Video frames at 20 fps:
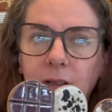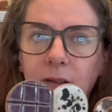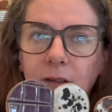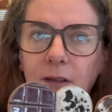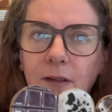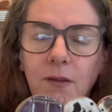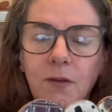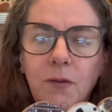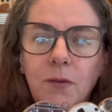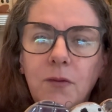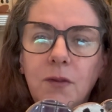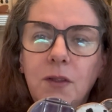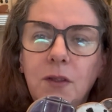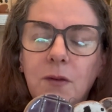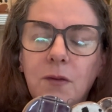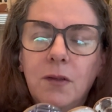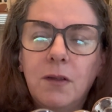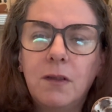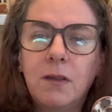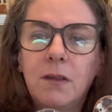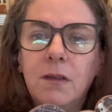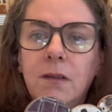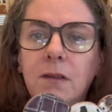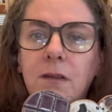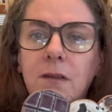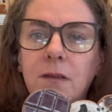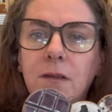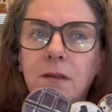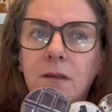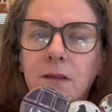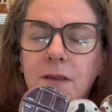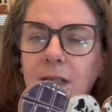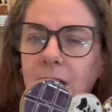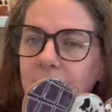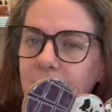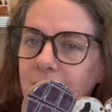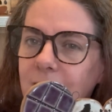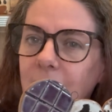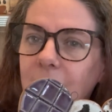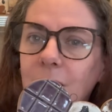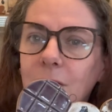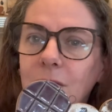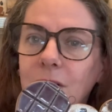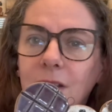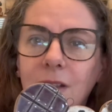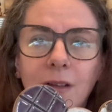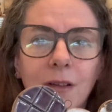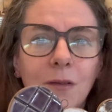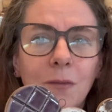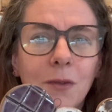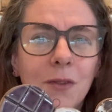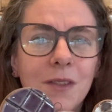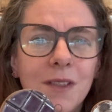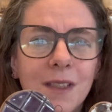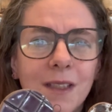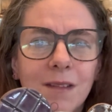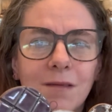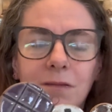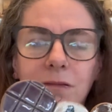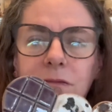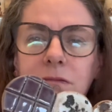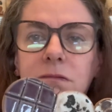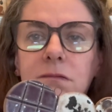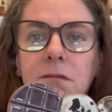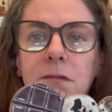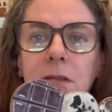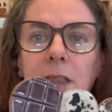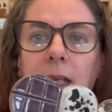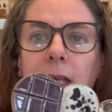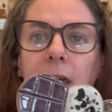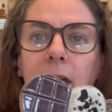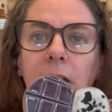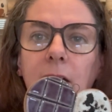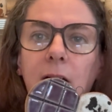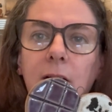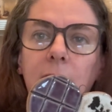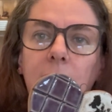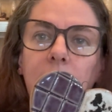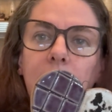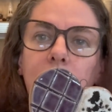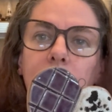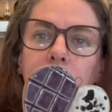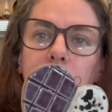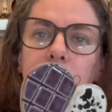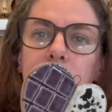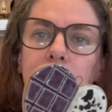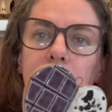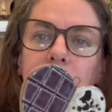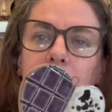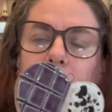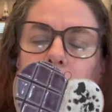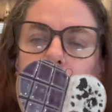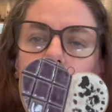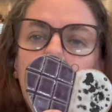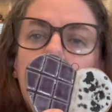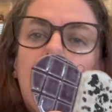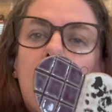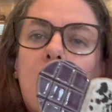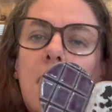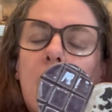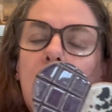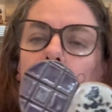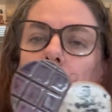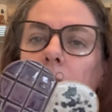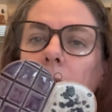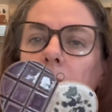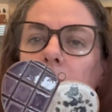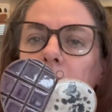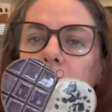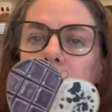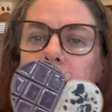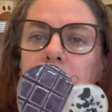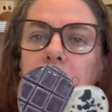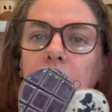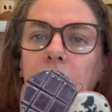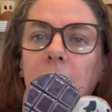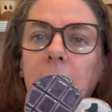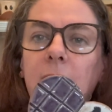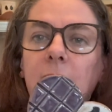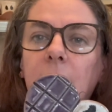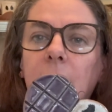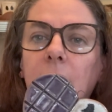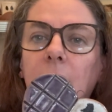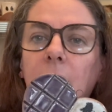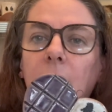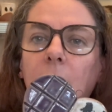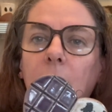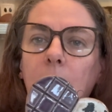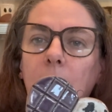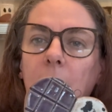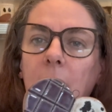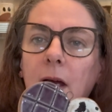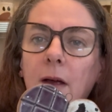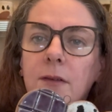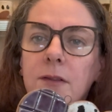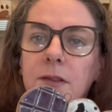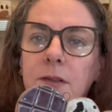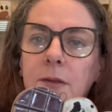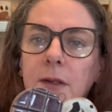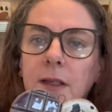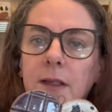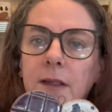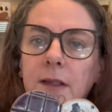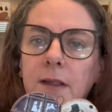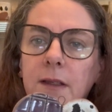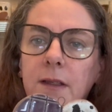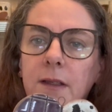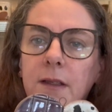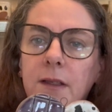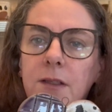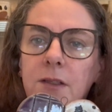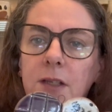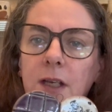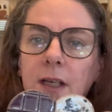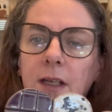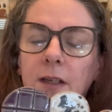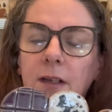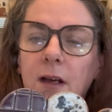northern Scandinavian, I would, oh yeah, I know, sweet history about doing the checkered